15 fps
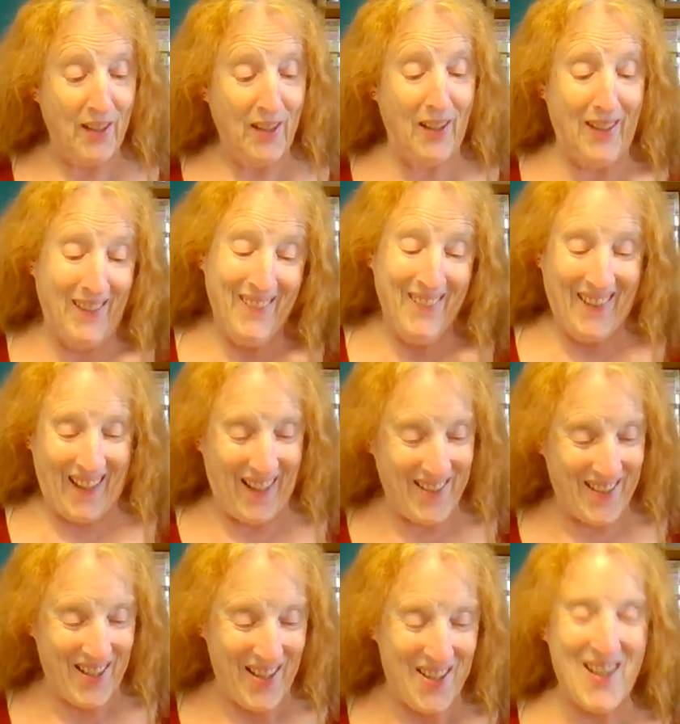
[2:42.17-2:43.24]
and
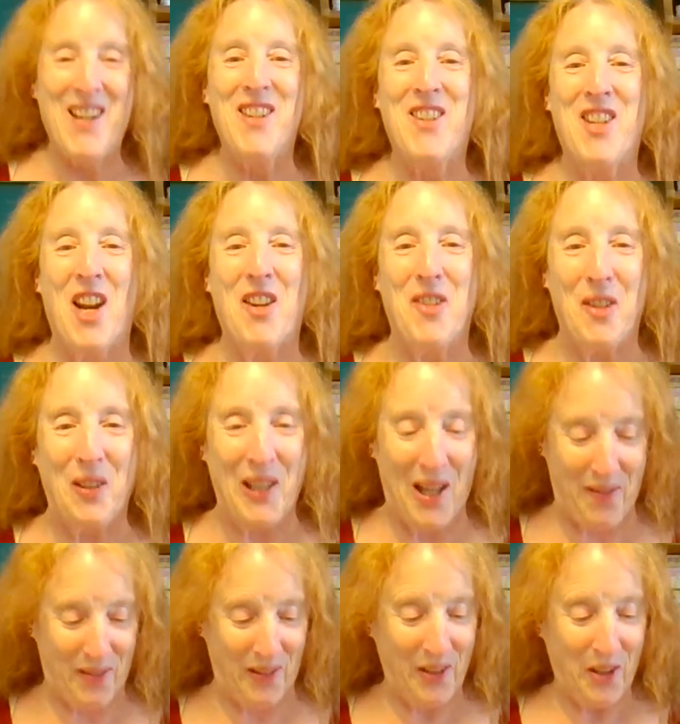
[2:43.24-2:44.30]
indeed general
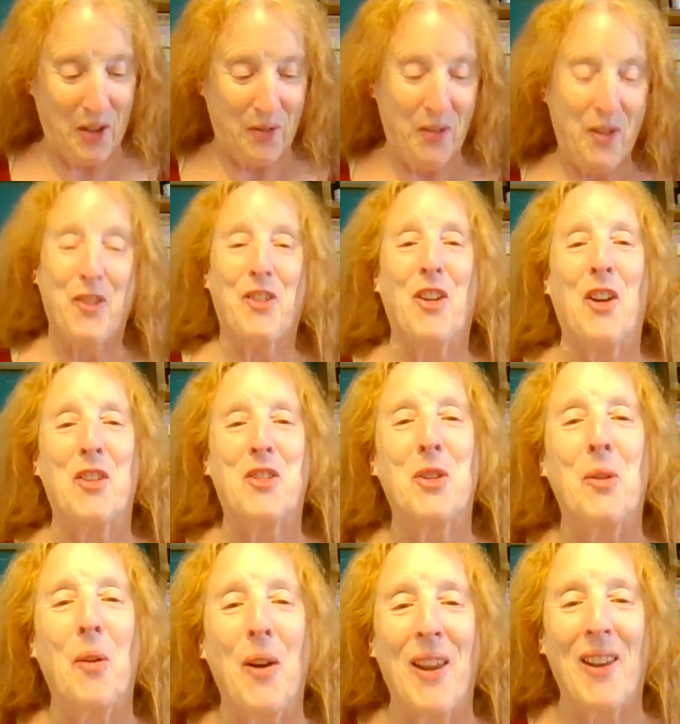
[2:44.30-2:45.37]
level of
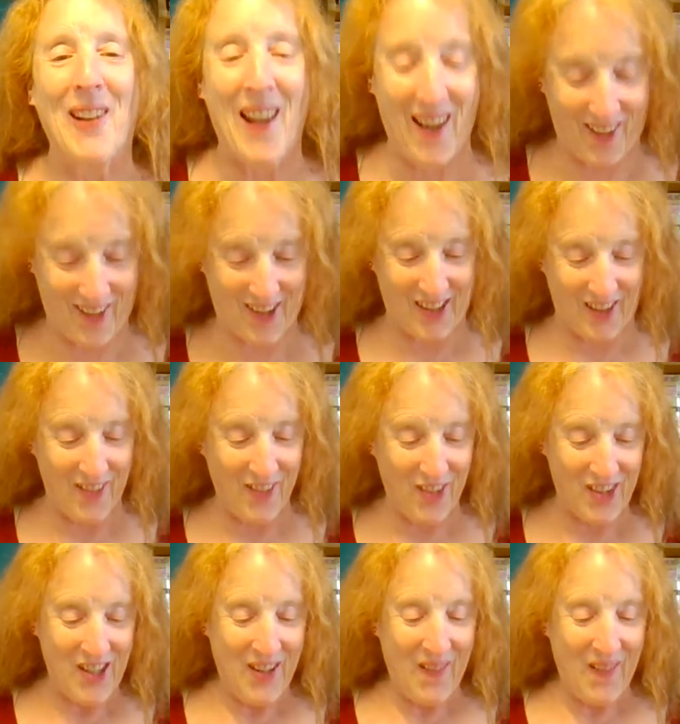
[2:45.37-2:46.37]
sartorial excellence,